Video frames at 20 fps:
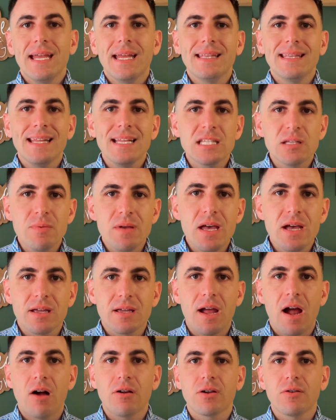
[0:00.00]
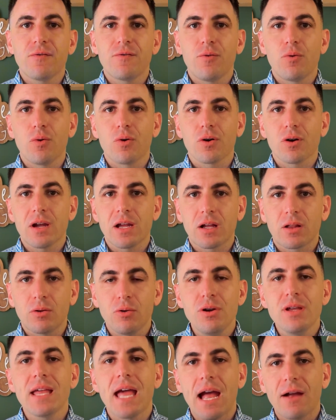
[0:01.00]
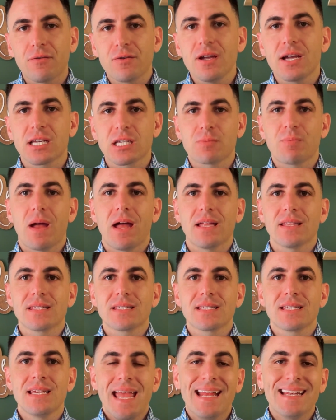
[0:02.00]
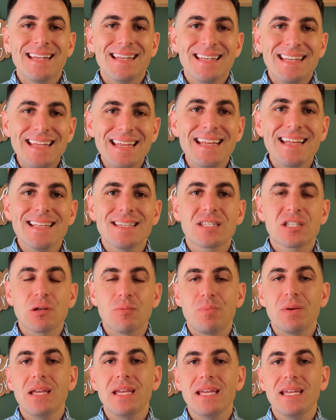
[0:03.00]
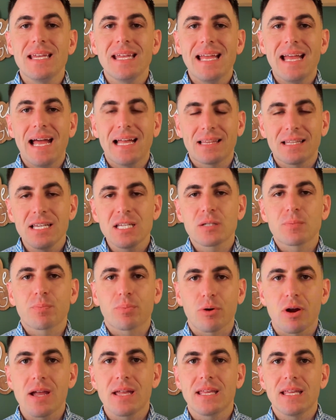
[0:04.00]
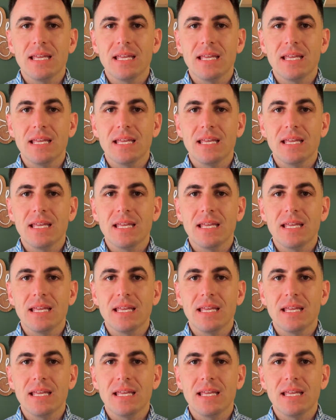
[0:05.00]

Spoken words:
It needs to be accounted for, including every expense, and it needs to be at least break